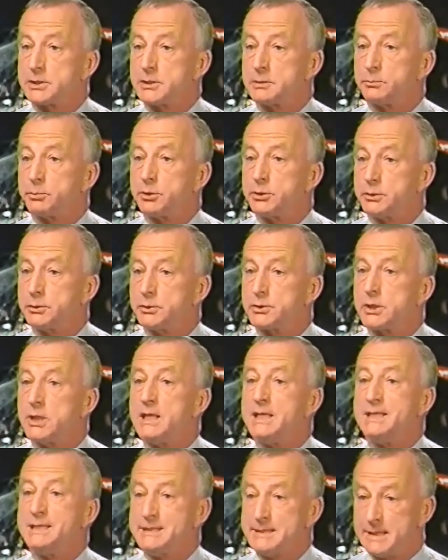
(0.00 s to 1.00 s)
that produce
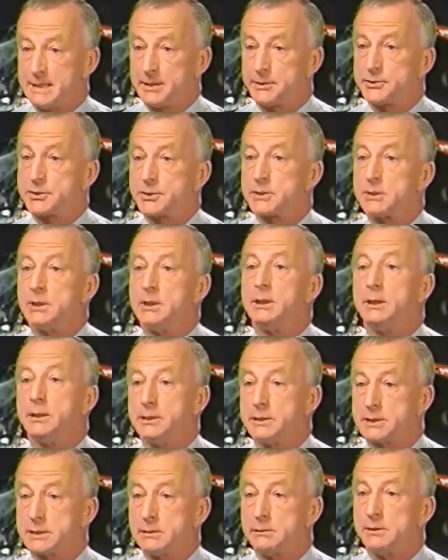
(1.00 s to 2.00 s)
deaths
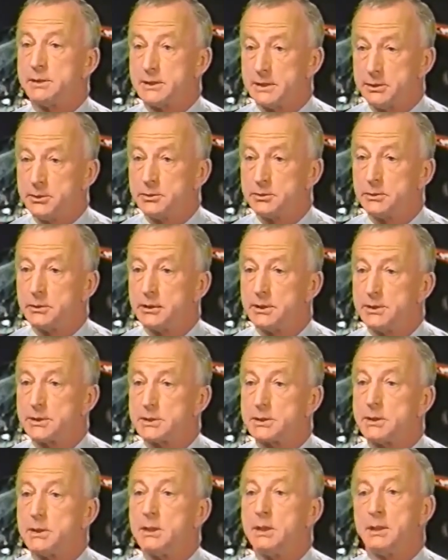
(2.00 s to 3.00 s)
and serious
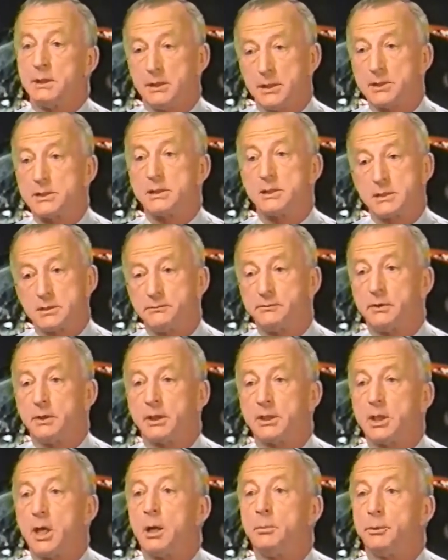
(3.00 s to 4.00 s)
injuries. This is a
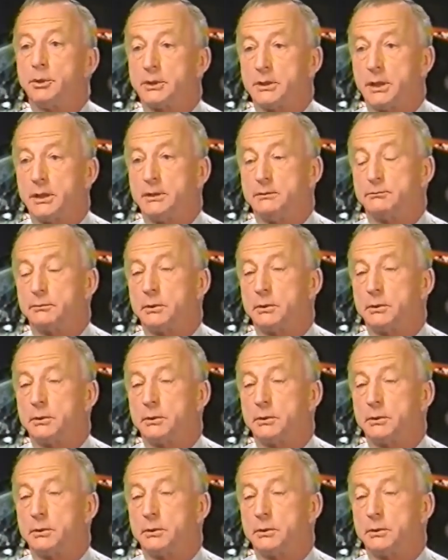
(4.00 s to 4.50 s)
very common kind of